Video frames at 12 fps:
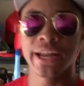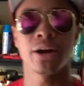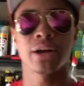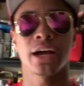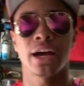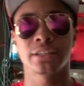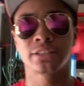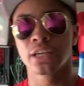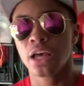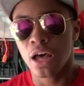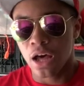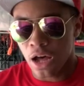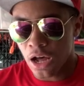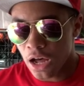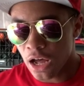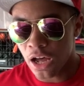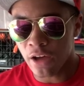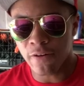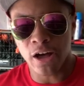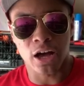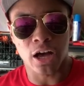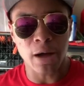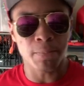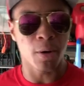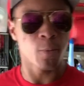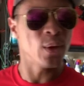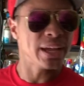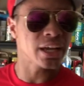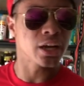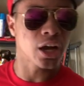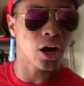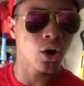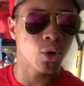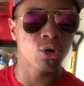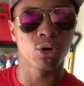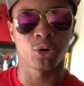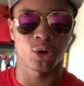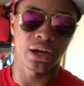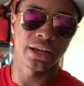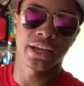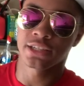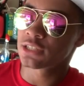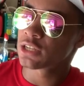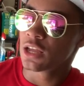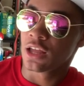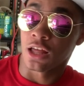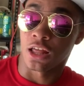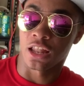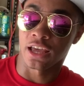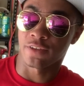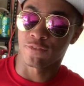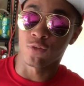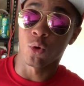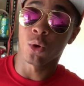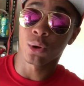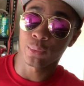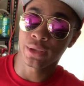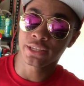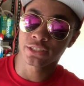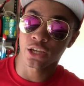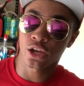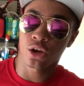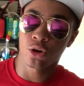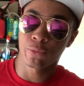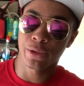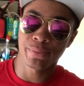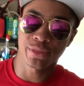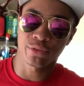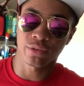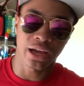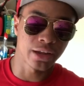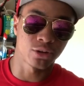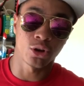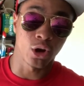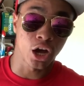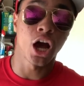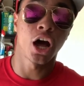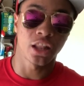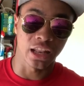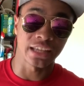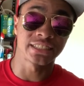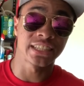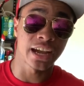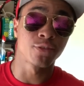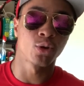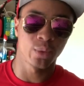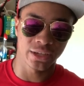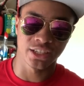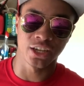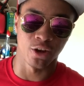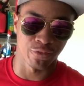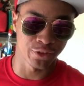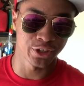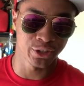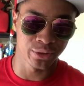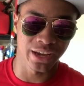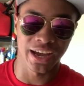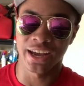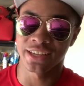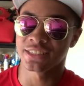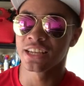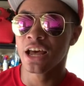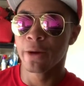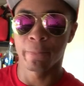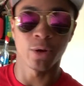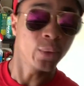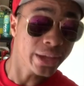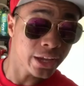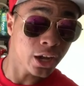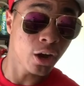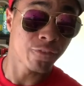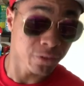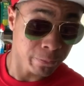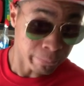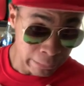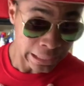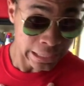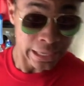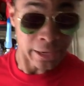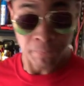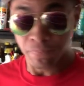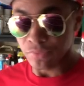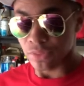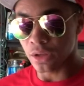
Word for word: Now, guys, a week ago, or I guess like 4 weeks ago, maybe three, I don't know, like several weeks ago for you guys, but a week ago for me,